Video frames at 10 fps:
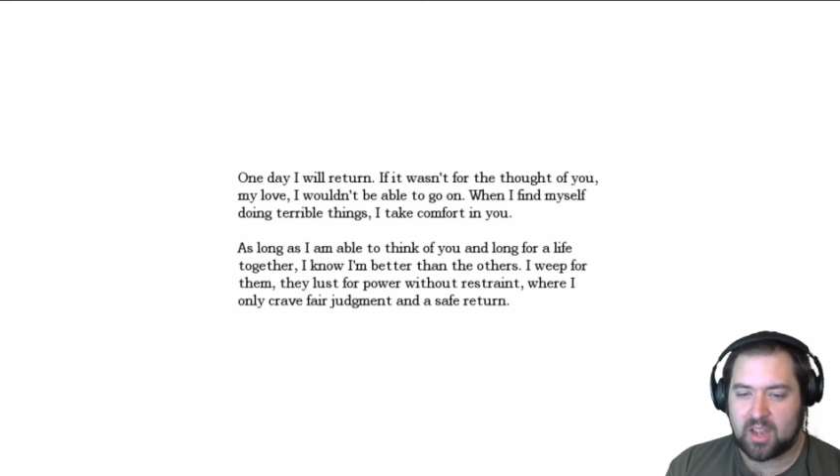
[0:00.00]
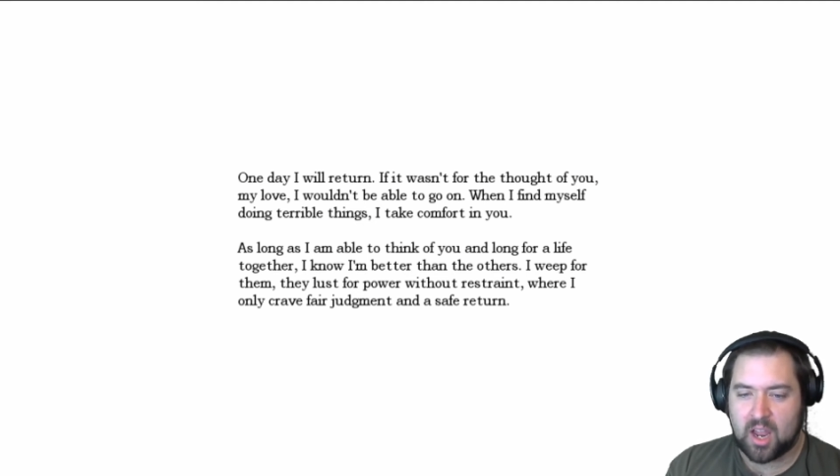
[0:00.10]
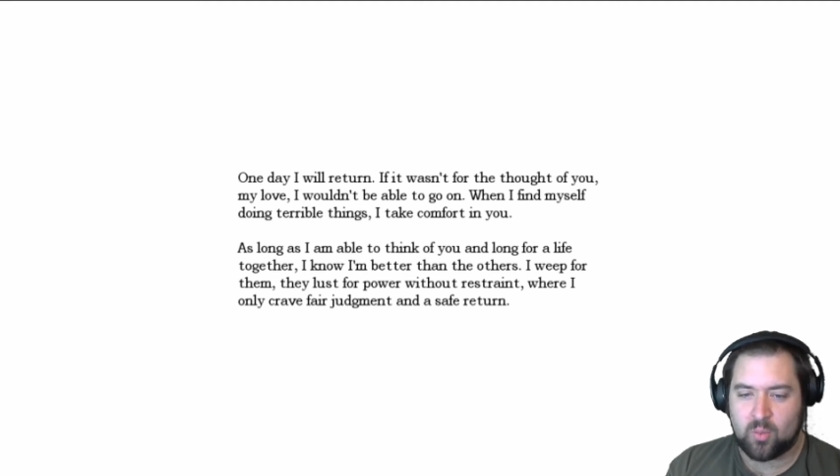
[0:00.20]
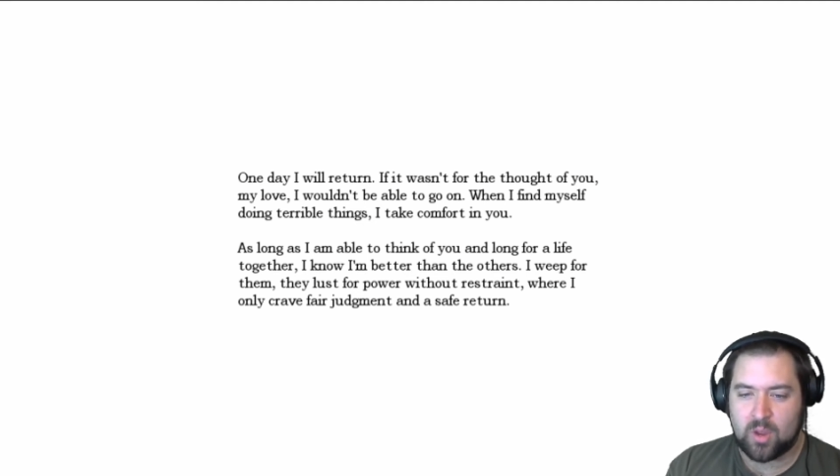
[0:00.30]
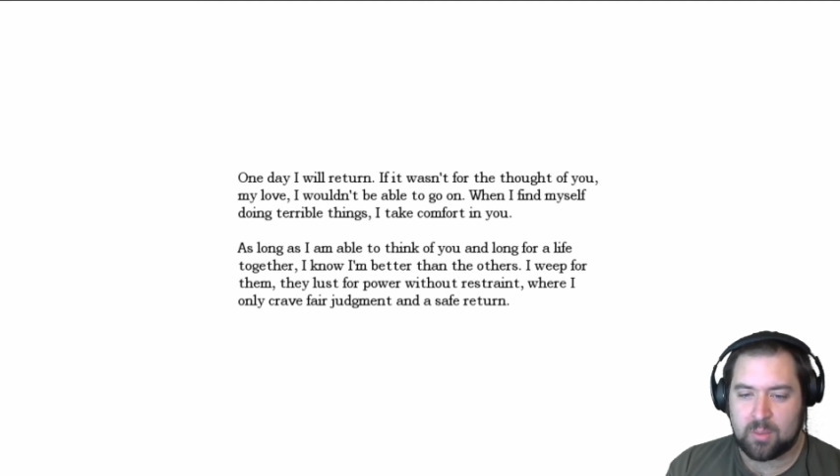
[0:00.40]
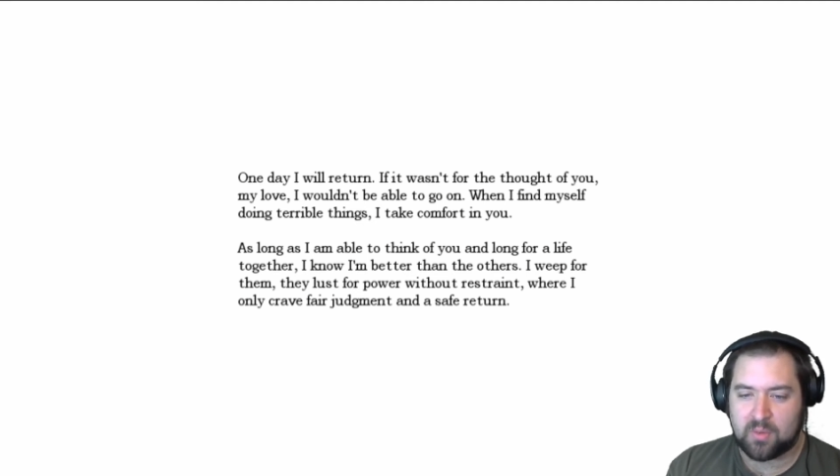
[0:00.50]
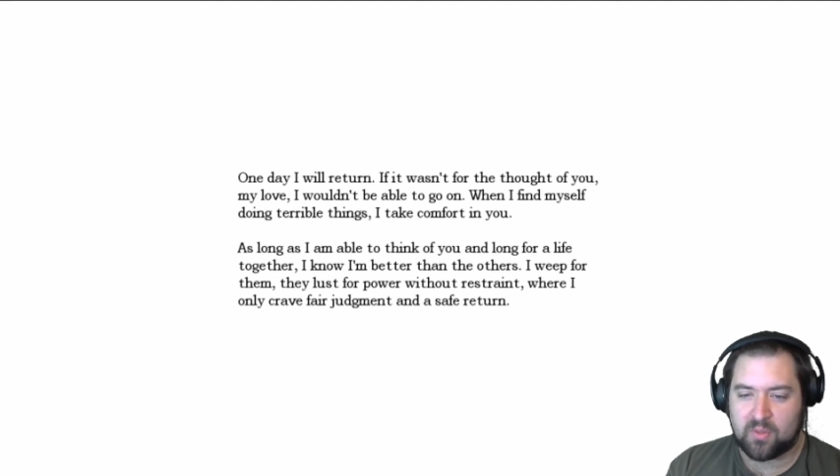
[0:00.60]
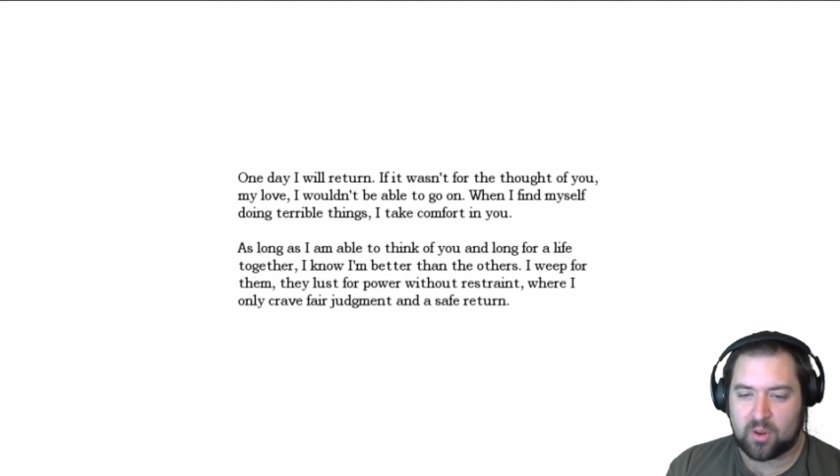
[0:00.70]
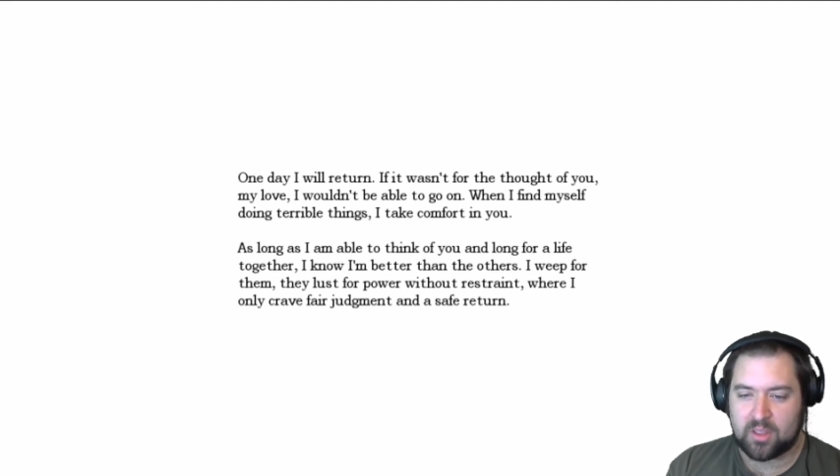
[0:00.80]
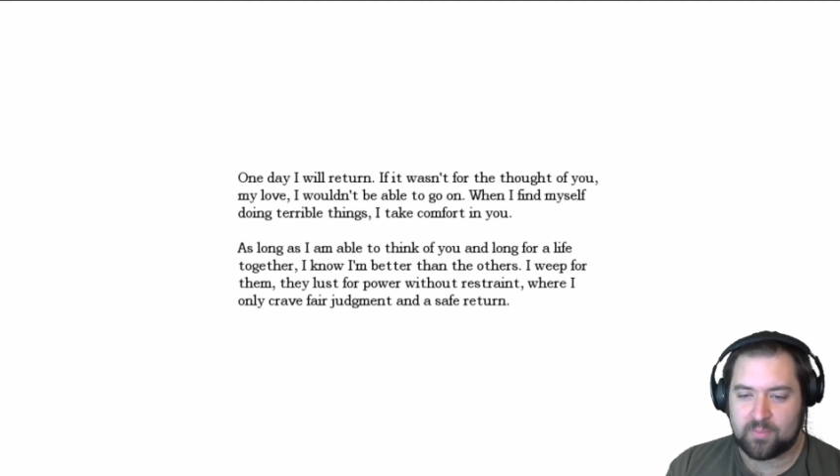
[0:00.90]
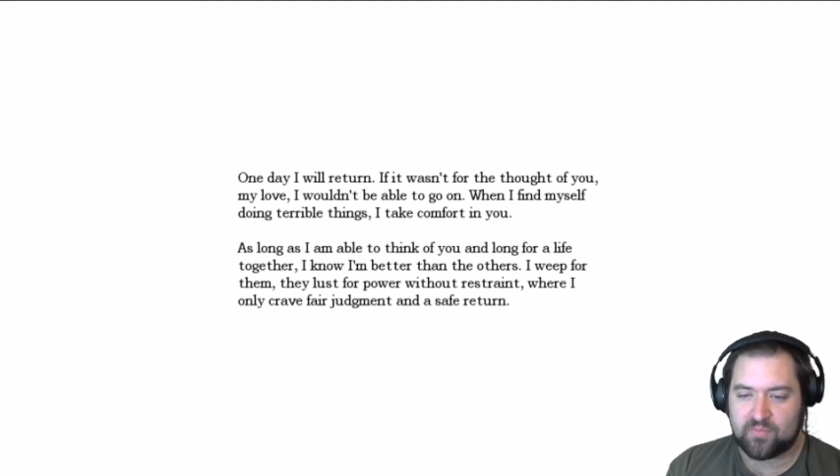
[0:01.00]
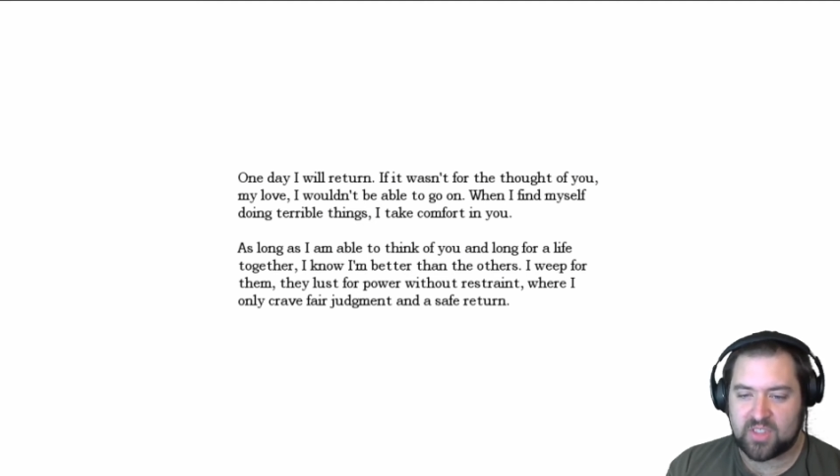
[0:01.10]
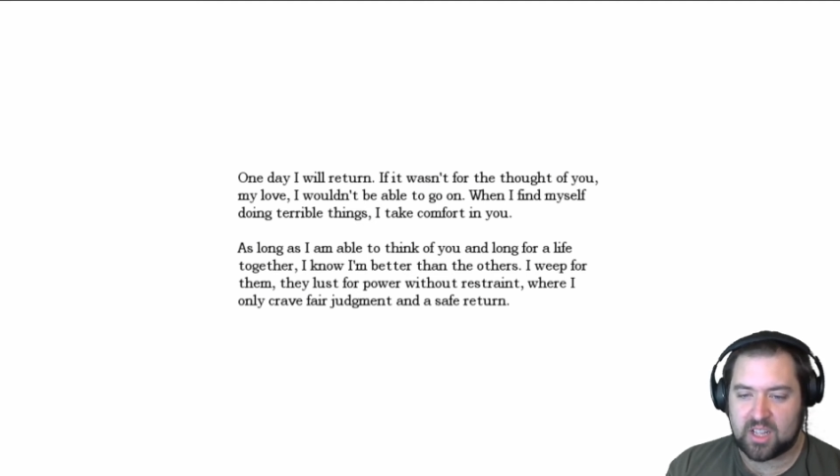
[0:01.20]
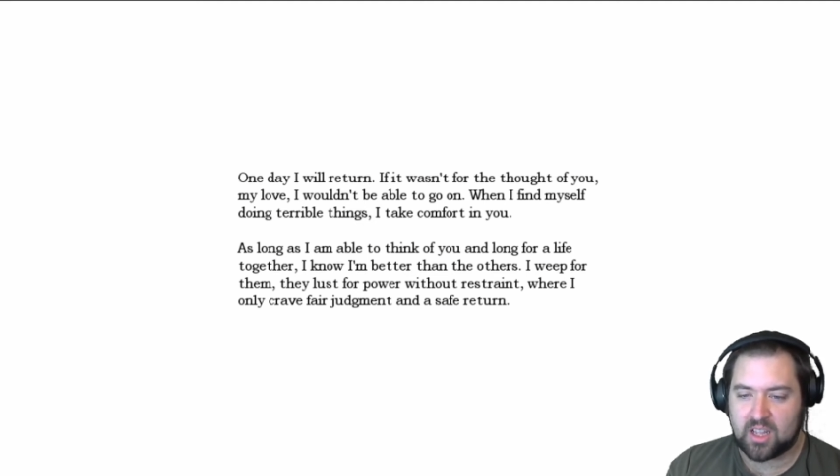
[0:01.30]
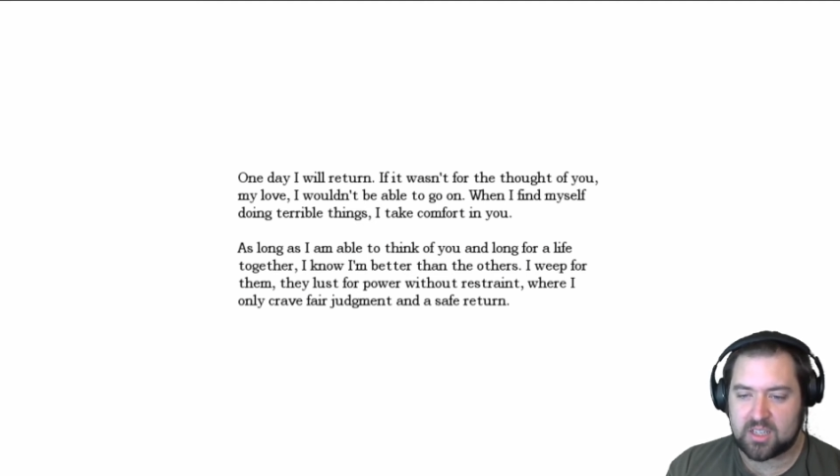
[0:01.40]
I weep for them. They
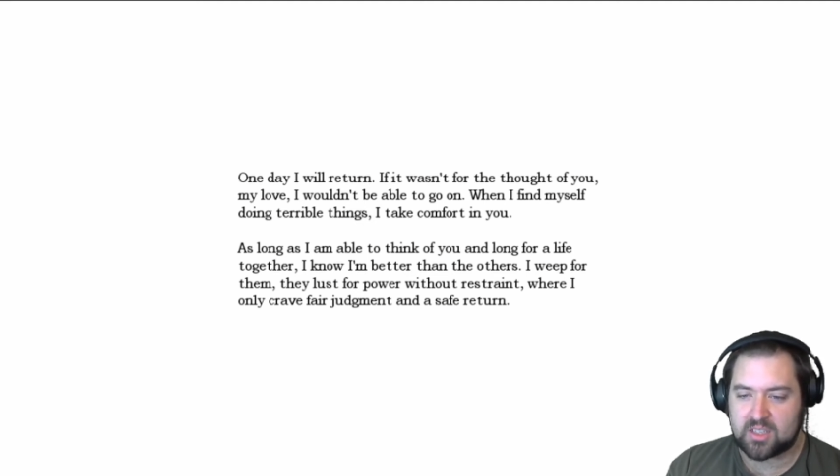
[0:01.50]
lust